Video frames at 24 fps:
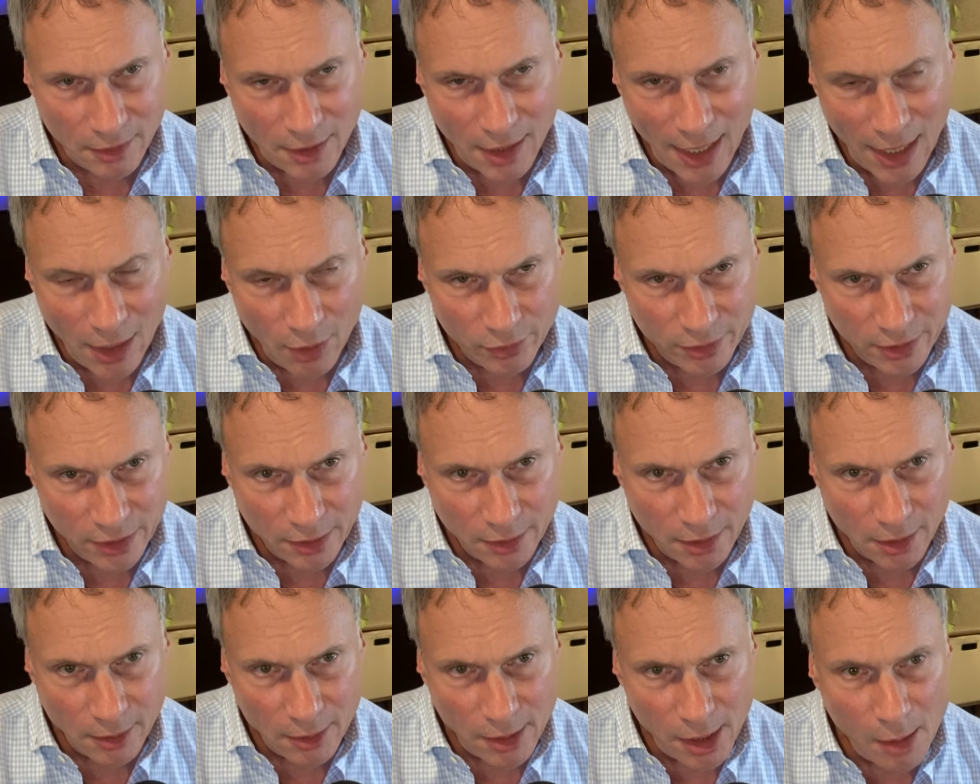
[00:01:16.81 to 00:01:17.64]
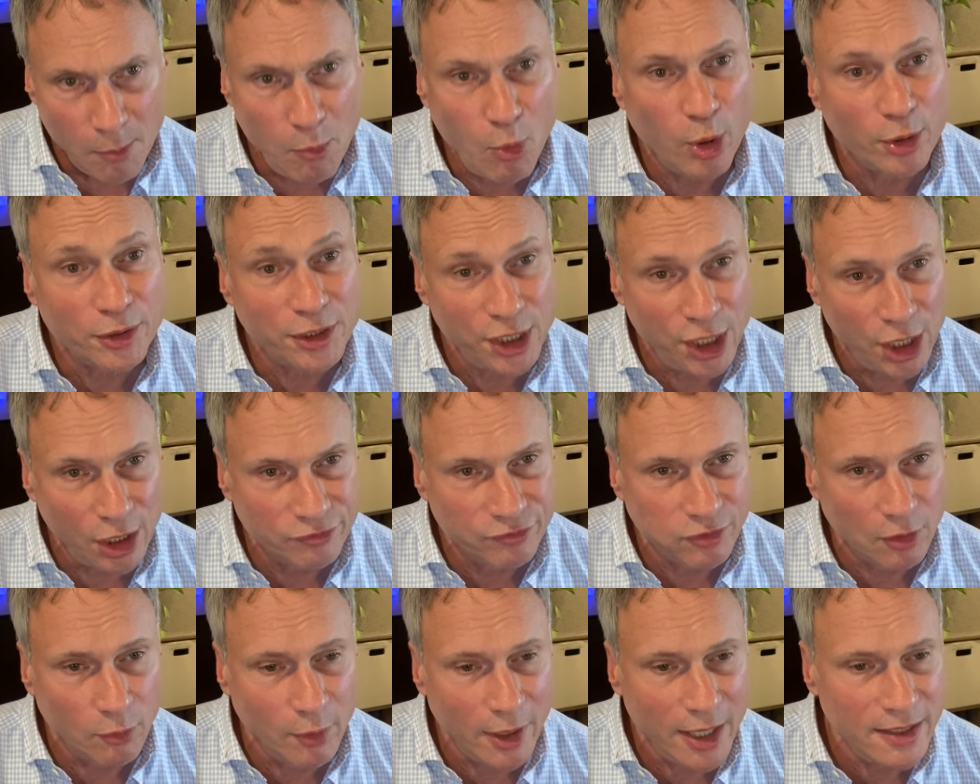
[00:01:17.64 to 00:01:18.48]
out in a, a more
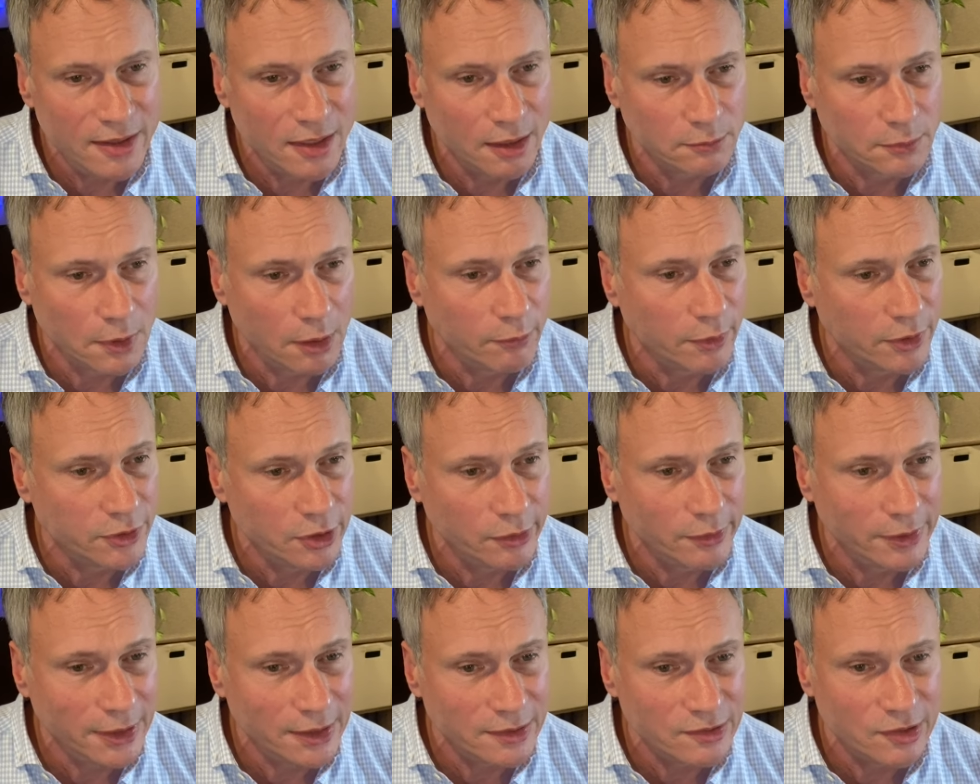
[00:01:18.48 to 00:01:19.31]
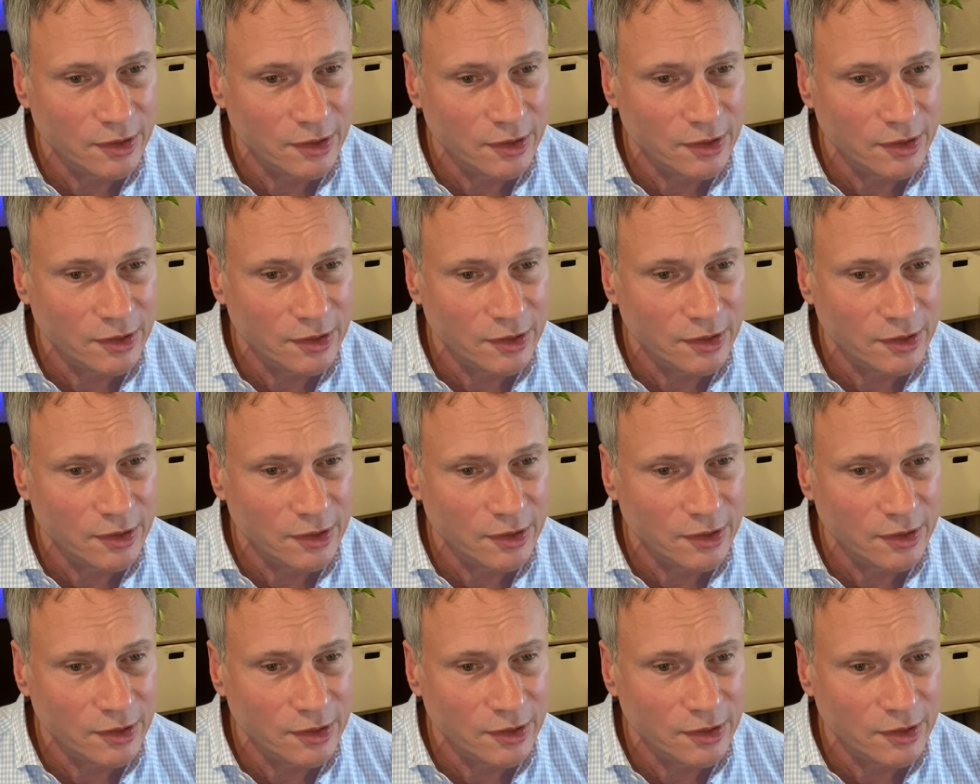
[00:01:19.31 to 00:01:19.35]
careful way than what we're doing it